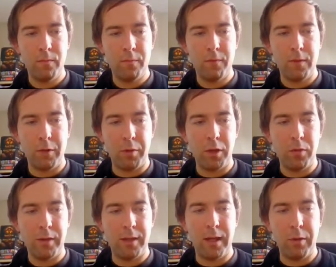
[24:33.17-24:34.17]
There we go.
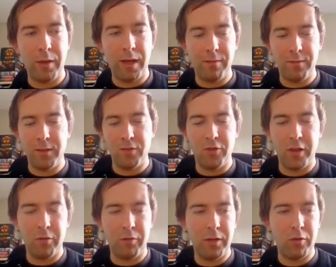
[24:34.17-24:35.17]
And now we have this
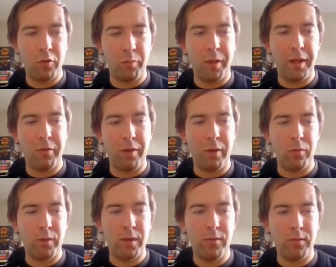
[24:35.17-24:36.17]
generator to play around
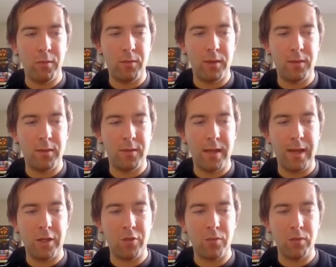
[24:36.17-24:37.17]
with. So this is the
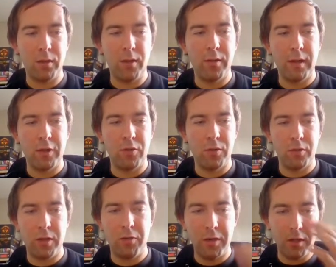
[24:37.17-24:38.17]
an actual
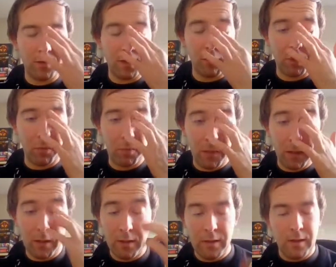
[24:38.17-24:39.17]
generator. There we go.
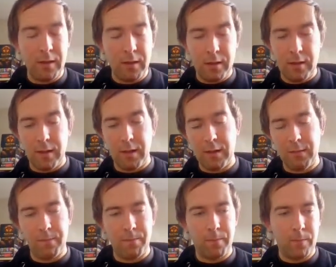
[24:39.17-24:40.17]

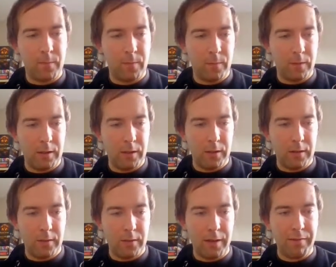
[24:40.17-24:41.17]
And
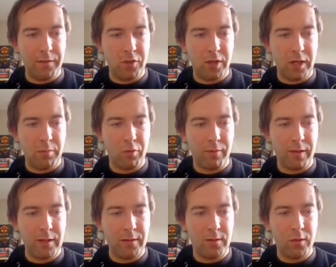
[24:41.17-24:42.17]
FsCheck
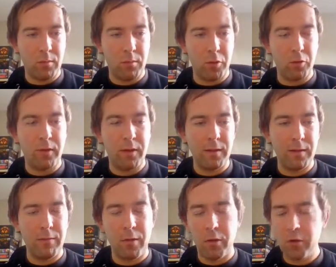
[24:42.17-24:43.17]
provides some utility
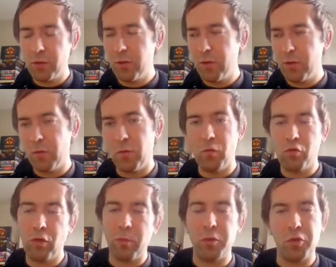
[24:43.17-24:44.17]
functions to
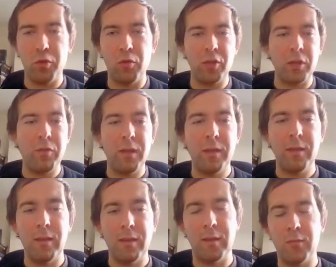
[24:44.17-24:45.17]
troubleshoot generating,
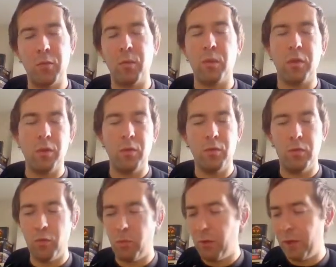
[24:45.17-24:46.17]
and that's what we're going to use
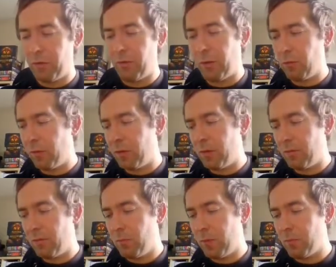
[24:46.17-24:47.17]
to play around with it.
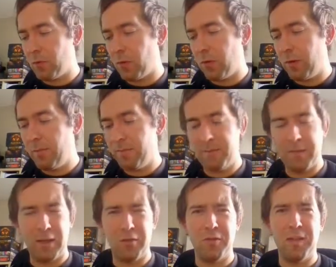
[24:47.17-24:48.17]
I'm sorry, I
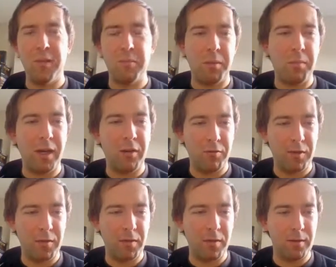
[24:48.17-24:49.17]
just hit my mic real
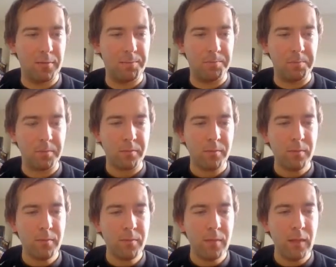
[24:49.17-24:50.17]
hard.
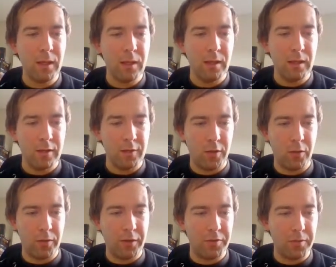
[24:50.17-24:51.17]
So
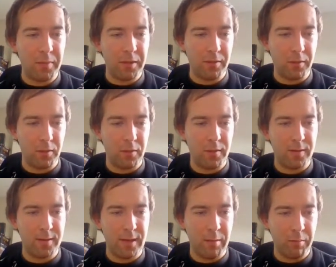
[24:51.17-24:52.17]
there is a method called
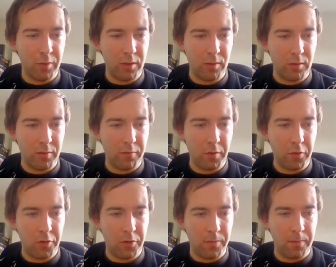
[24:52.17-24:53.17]
sample, or a
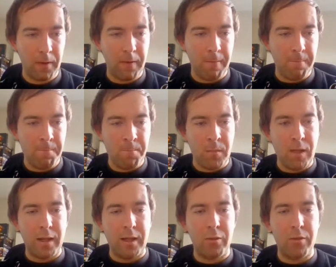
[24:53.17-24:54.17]
function,
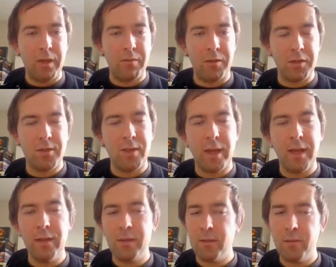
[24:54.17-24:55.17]
and you give it a
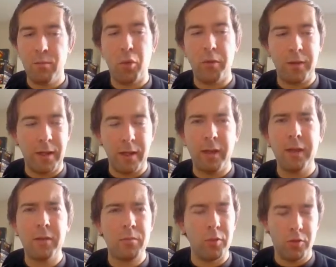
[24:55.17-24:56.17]
size, more on that
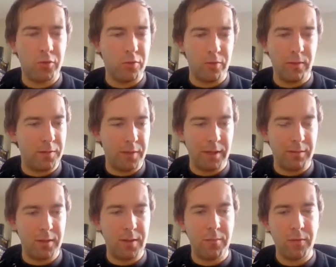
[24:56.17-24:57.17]
later, but just let's give it
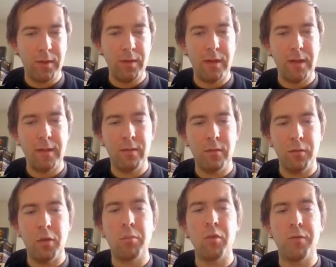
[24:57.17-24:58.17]
something, and
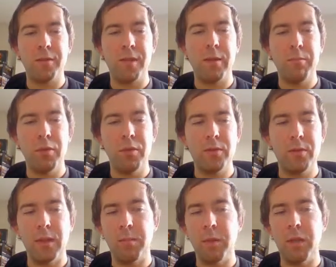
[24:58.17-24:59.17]
number of samples,
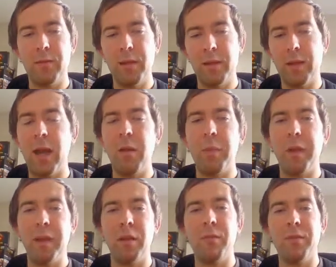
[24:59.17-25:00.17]
that means like how
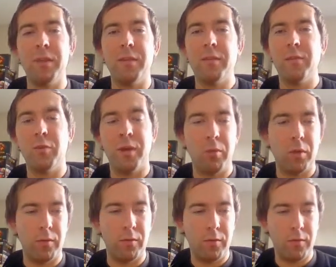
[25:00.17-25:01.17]
many of this do I
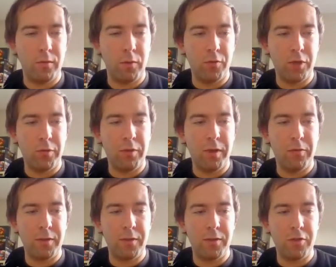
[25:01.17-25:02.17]
want. So generator
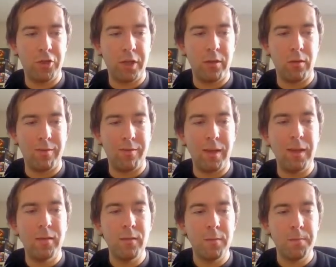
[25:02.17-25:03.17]
is a gen of int,